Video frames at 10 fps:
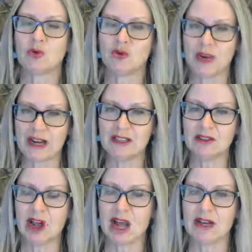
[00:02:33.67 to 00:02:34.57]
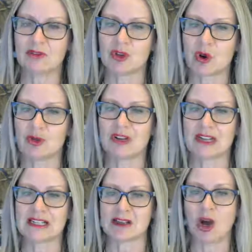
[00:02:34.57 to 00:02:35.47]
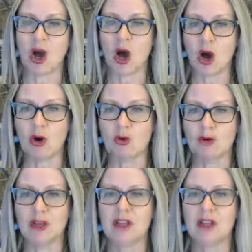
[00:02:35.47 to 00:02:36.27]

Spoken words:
read in light of the contract as a whole,